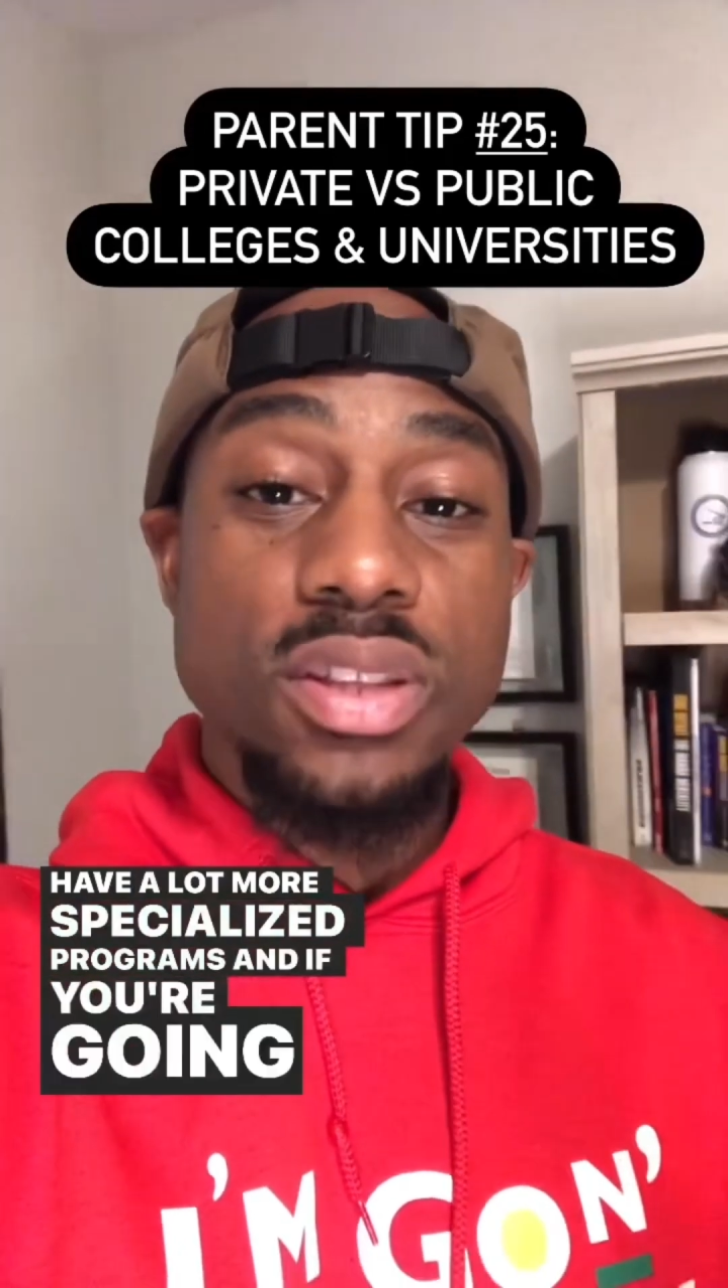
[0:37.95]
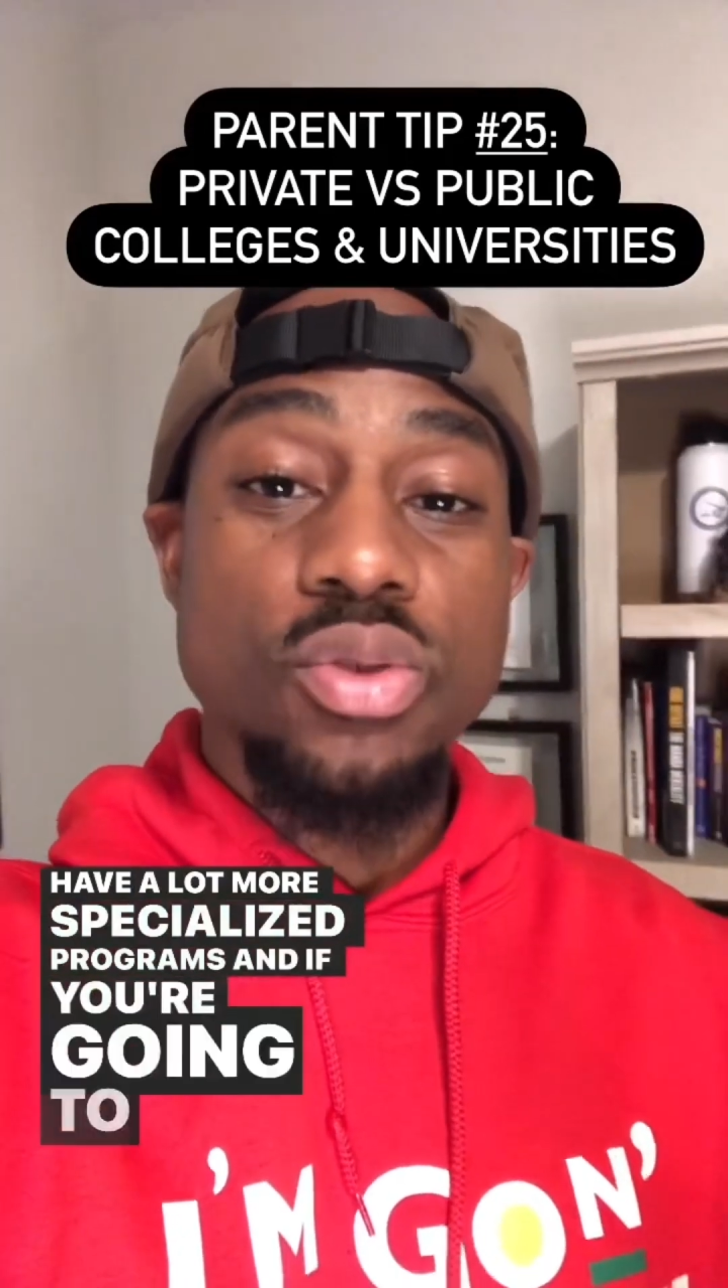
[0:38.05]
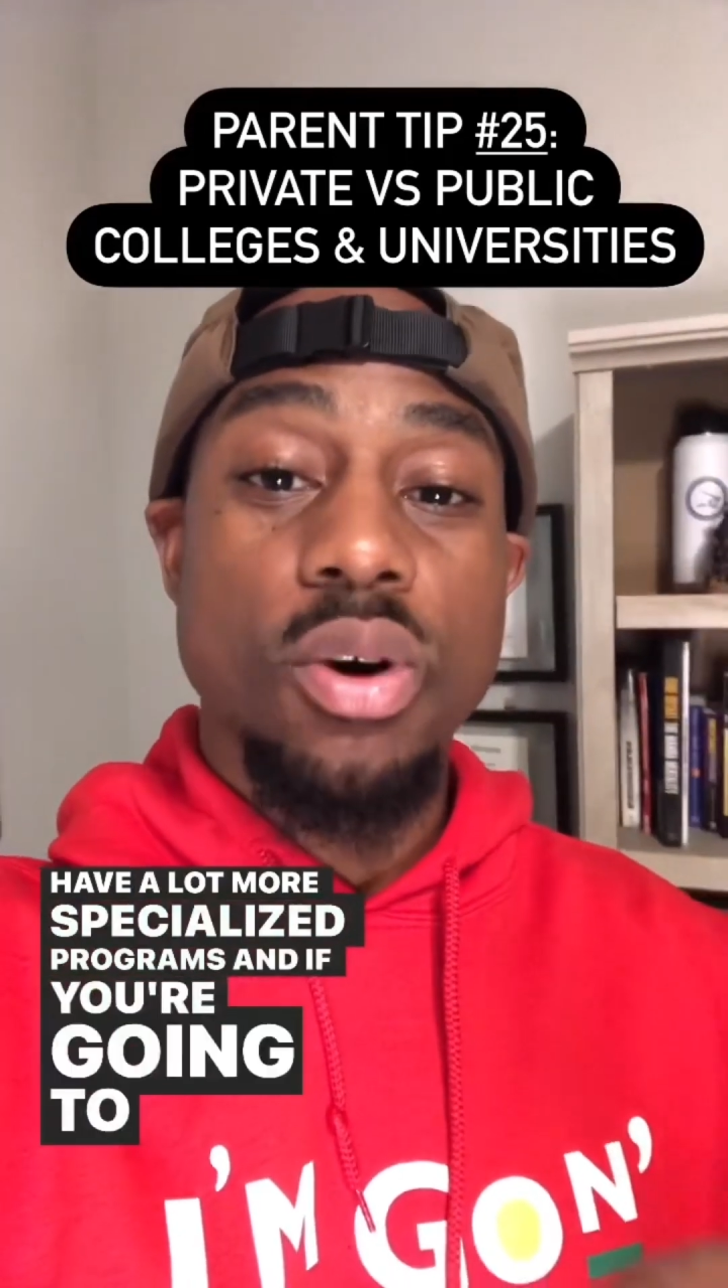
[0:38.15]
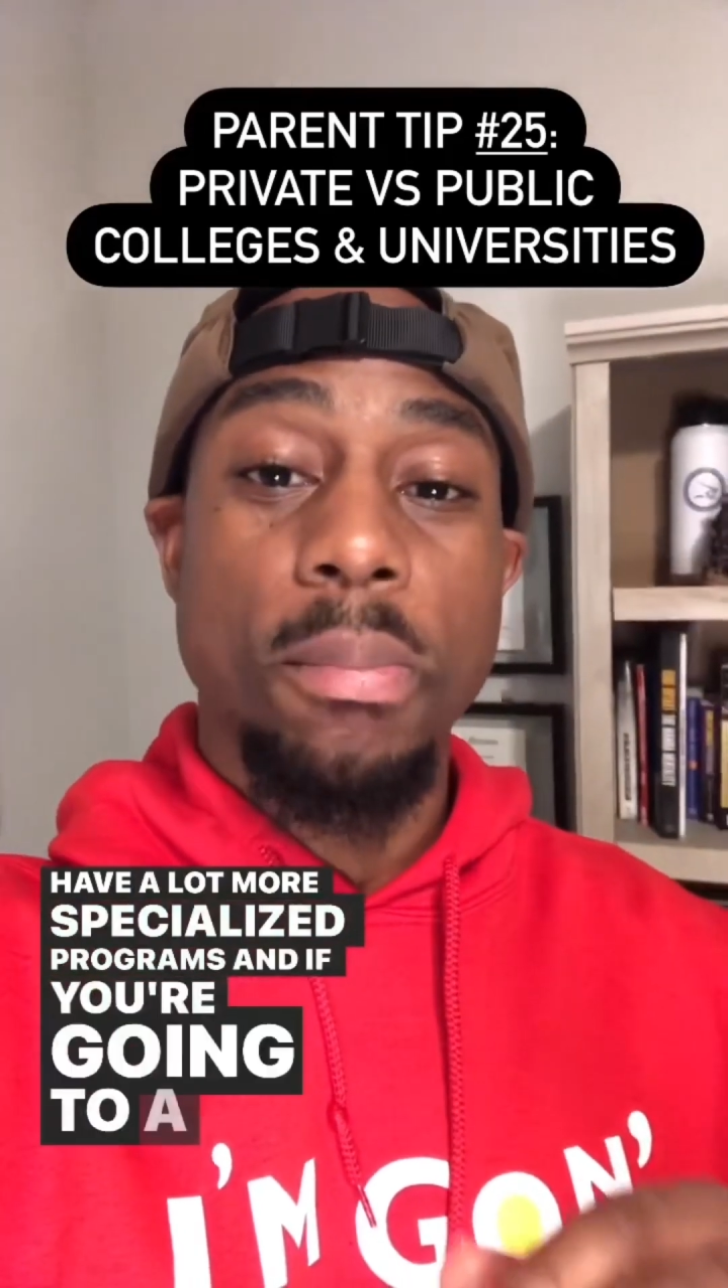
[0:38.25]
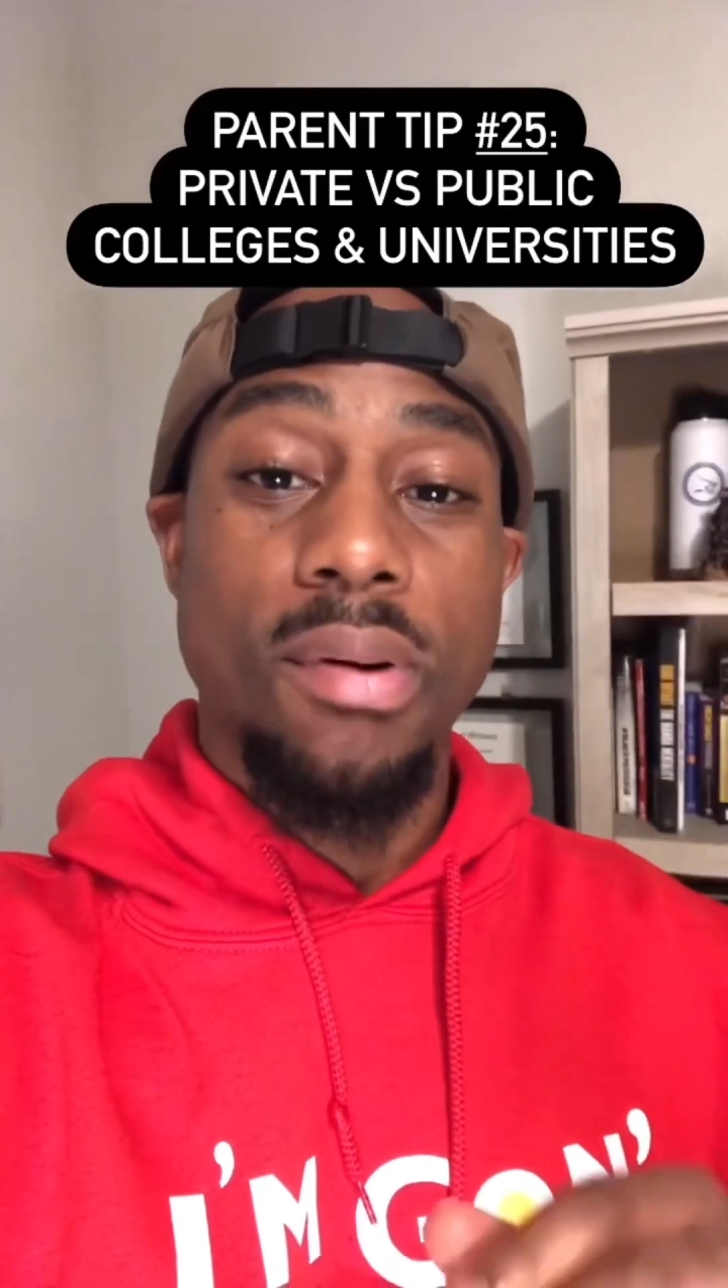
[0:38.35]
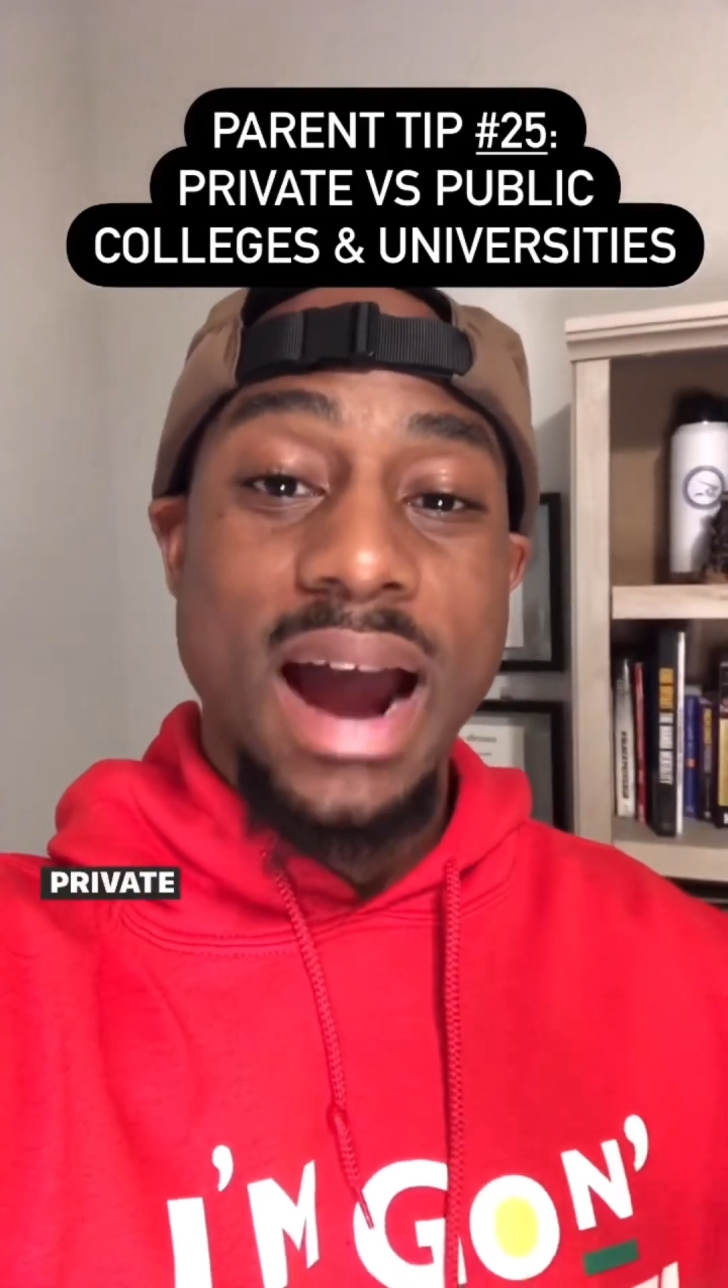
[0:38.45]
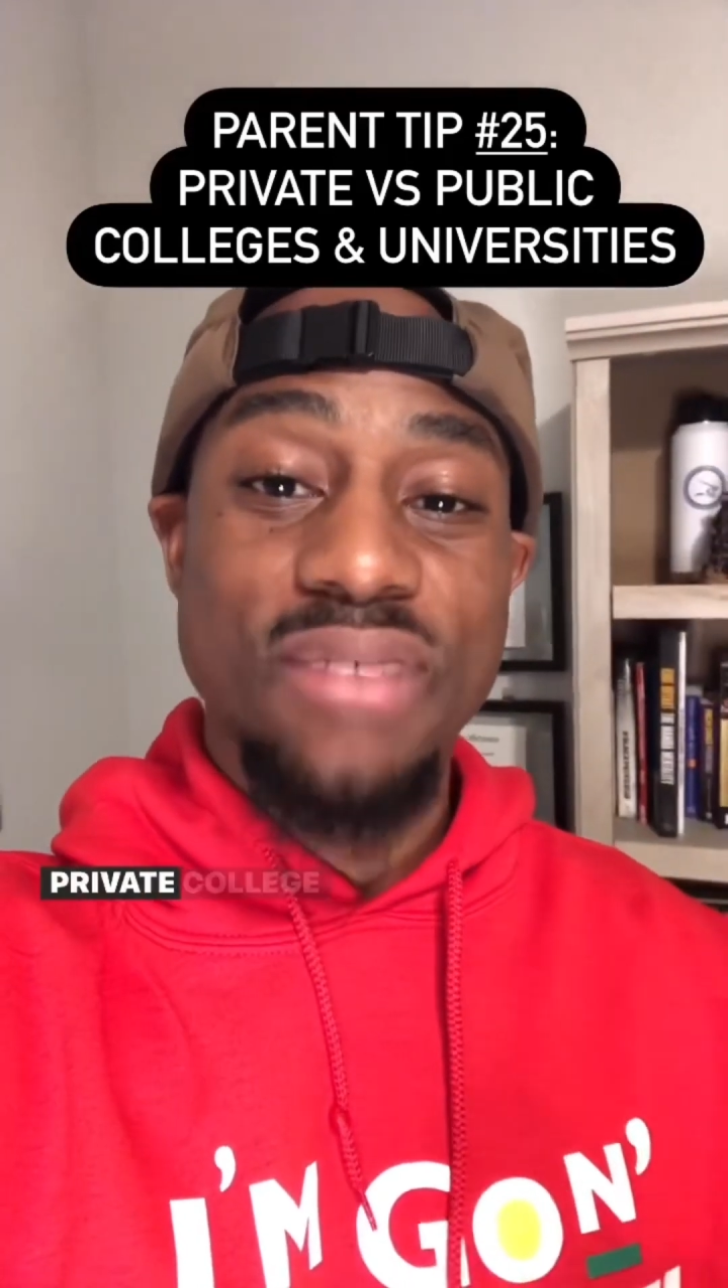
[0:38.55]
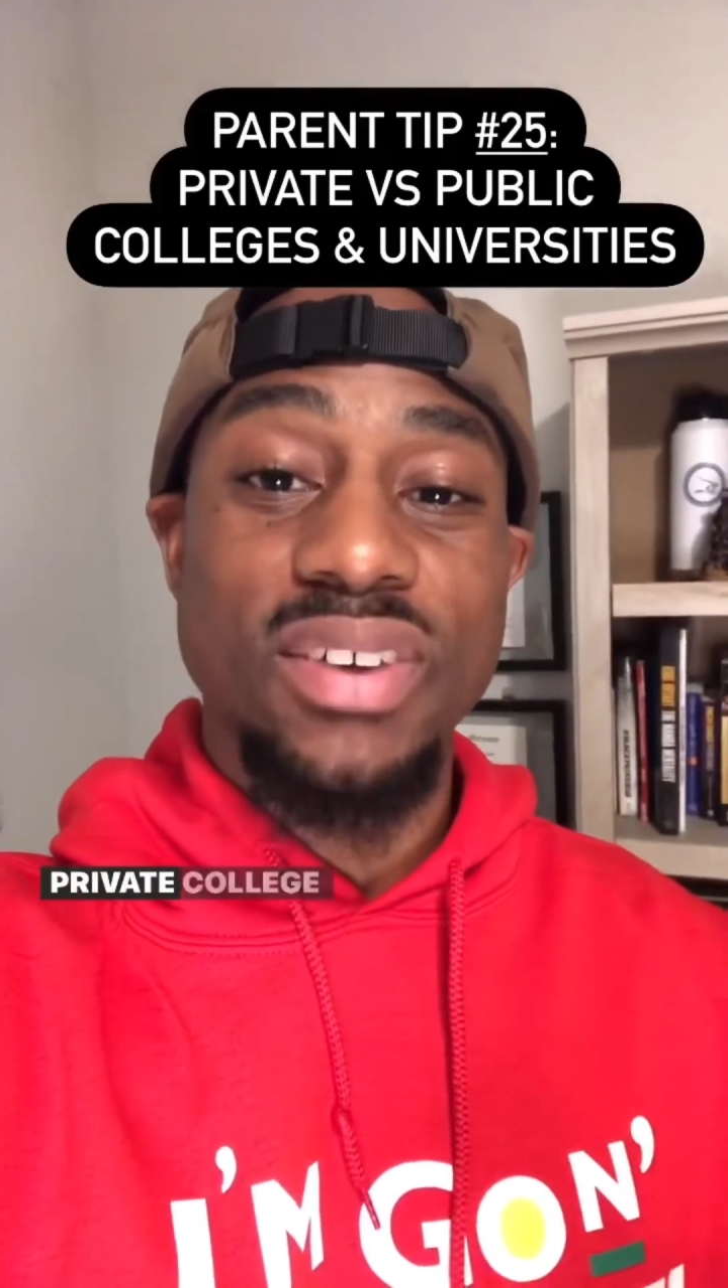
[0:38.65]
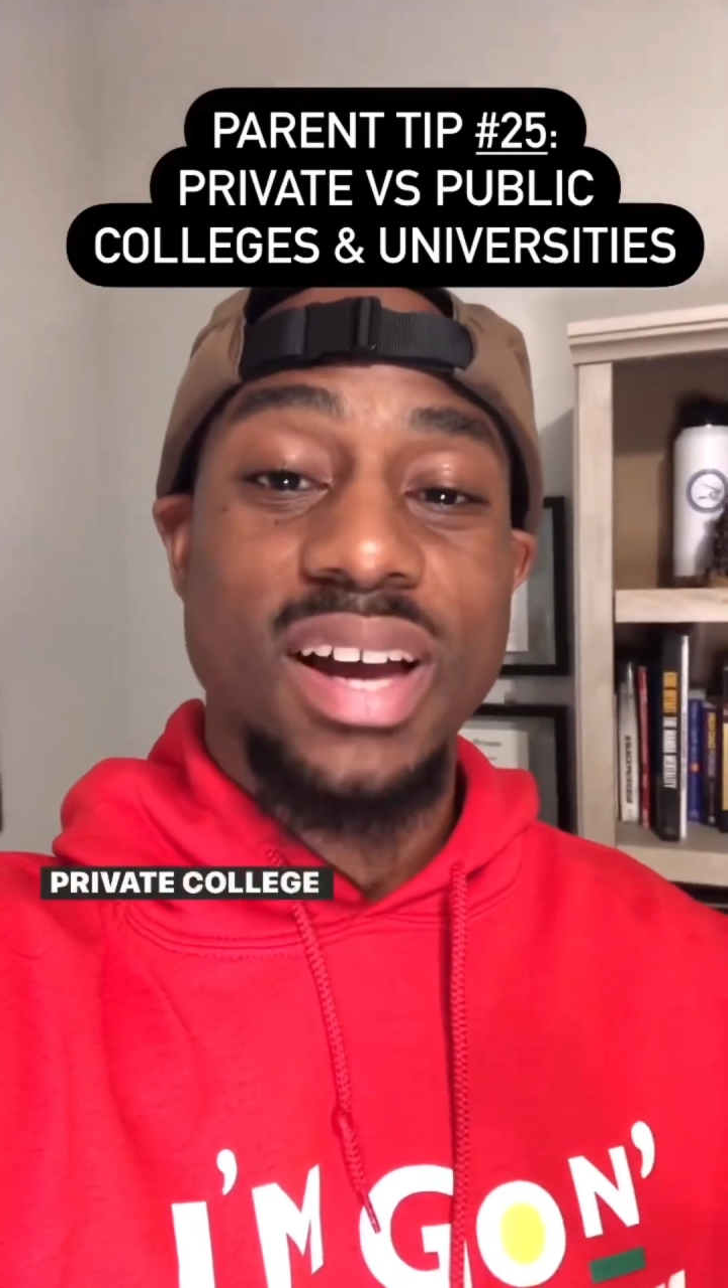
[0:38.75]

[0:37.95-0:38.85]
to a private